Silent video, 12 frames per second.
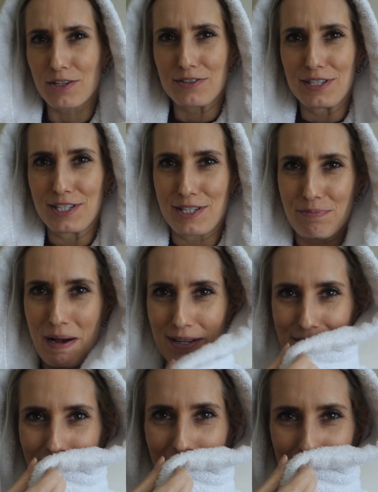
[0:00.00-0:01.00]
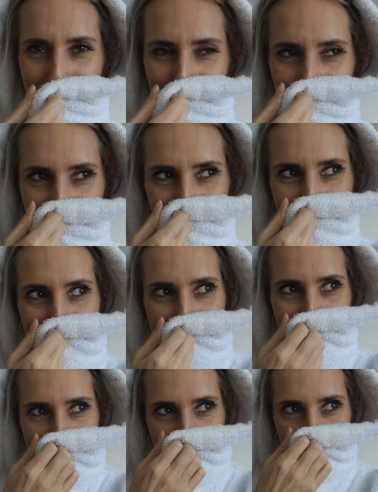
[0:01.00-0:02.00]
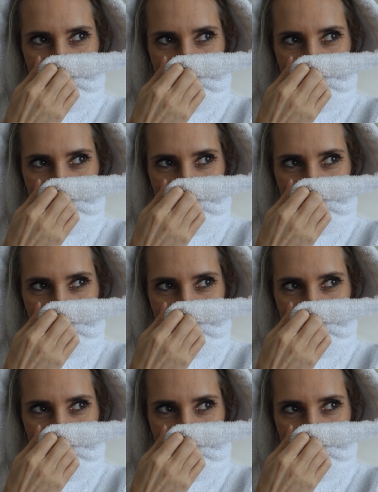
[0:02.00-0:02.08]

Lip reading: because it smells like me.